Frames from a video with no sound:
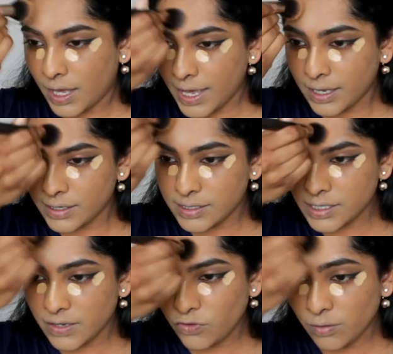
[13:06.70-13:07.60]
And
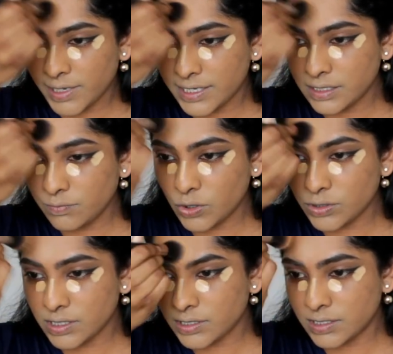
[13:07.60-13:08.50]
if your blending
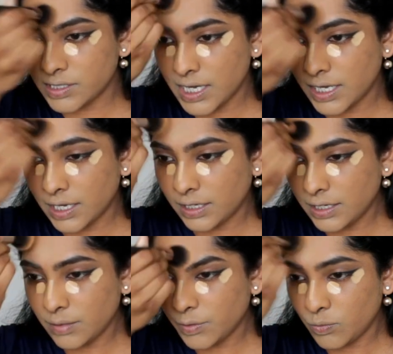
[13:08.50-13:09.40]
process is taking a
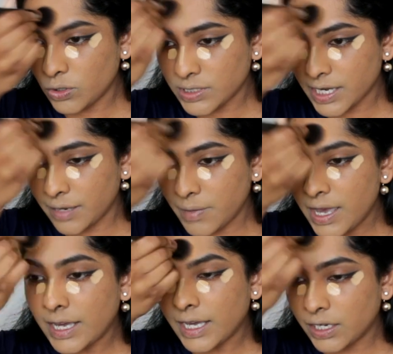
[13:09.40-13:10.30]
little bit more time,
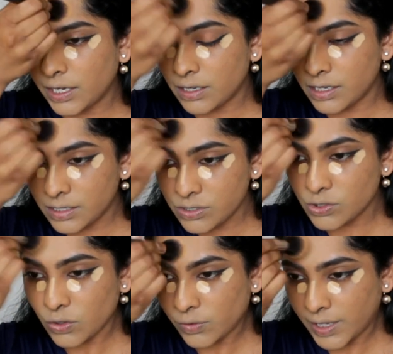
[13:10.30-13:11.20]
it
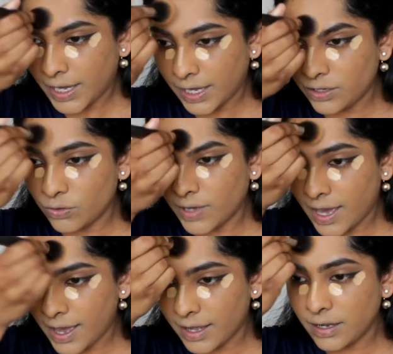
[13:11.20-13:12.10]
is okay. You
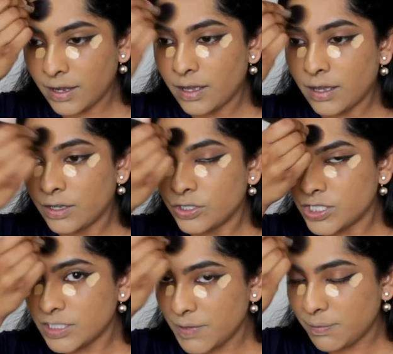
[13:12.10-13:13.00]
can
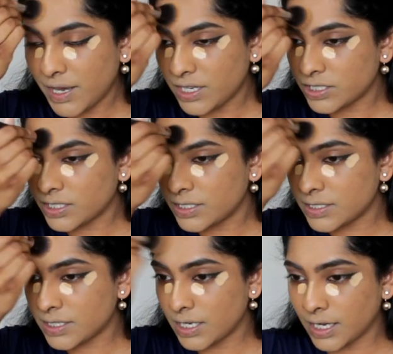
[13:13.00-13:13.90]
just be
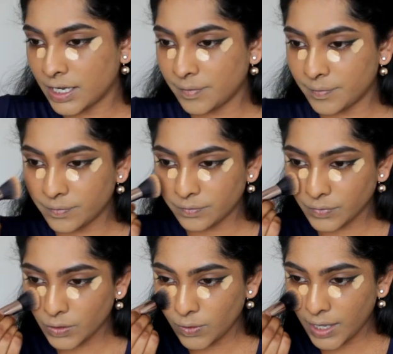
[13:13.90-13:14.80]
patient. Um,
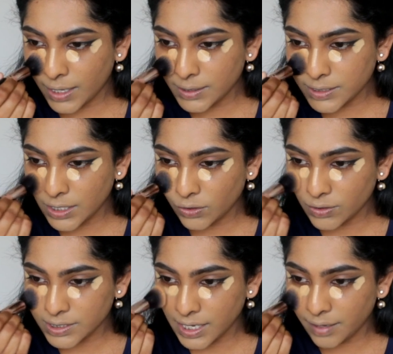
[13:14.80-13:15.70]
you can take
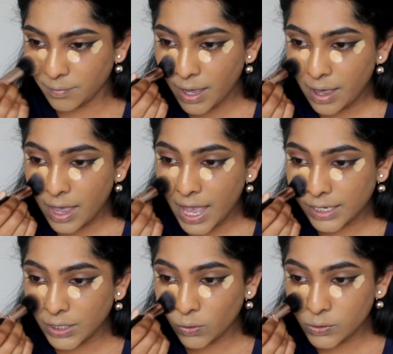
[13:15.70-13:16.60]
your time.
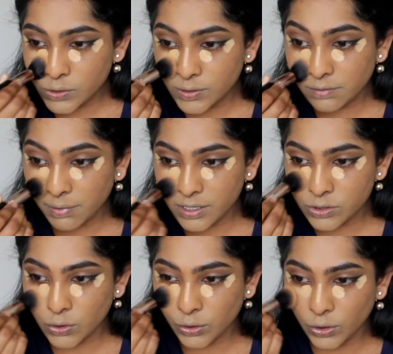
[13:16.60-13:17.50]
And it also
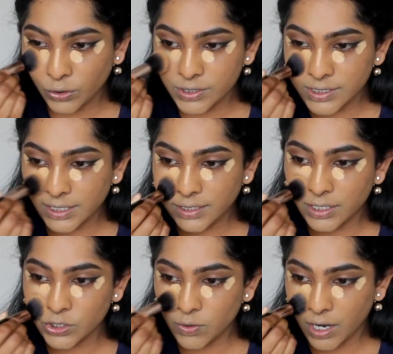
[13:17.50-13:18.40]
depends on your concealer
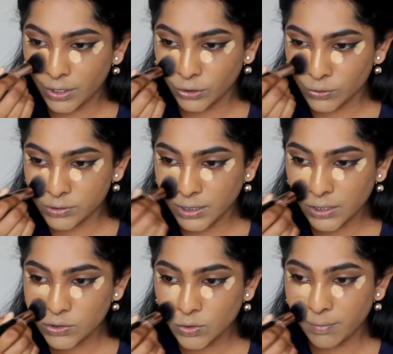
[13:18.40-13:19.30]
that you are
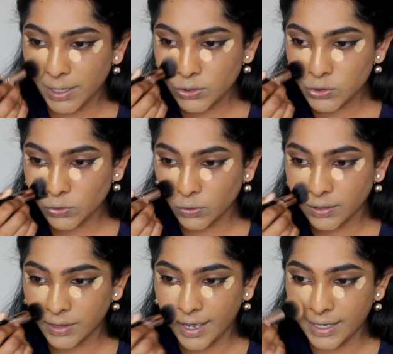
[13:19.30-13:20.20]
using, so make sure
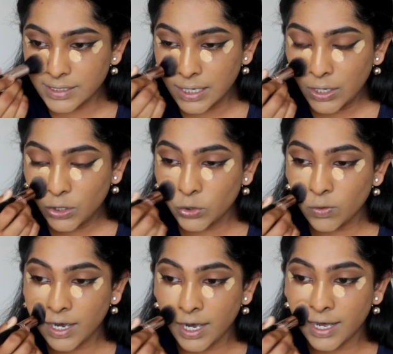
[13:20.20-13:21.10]
that
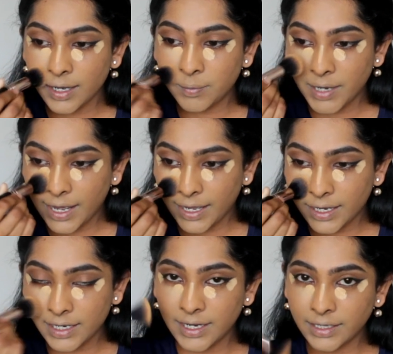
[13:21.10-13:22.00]
you are applying
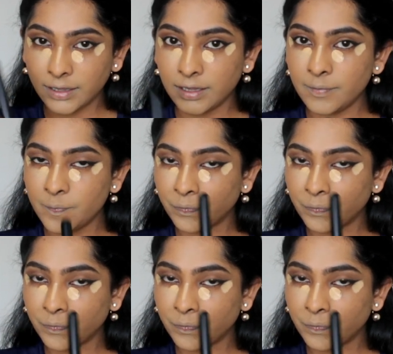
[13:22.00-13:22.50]
a little